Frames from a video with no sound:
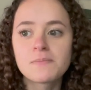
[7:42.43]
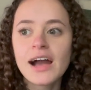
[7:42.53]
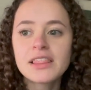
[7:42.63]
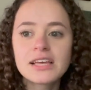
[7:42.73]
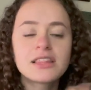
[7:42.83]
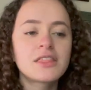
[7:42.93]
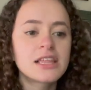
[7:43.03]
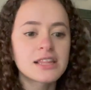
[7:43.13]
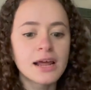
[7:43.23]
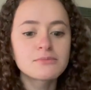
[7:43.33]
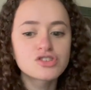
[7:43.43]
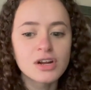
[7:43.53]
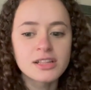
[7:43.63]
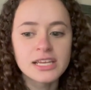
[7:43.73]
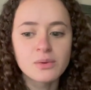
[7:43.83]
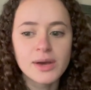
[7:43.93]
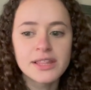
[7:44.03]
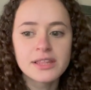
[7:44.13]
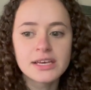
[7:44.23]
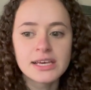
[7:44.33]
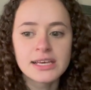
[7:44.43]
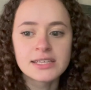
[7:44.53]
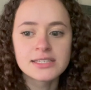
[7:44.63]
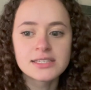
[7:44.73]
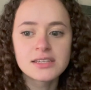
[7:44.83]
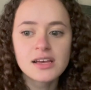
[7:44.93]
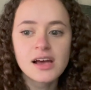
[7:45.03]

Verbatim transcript: i think the thing that i'm struggling with is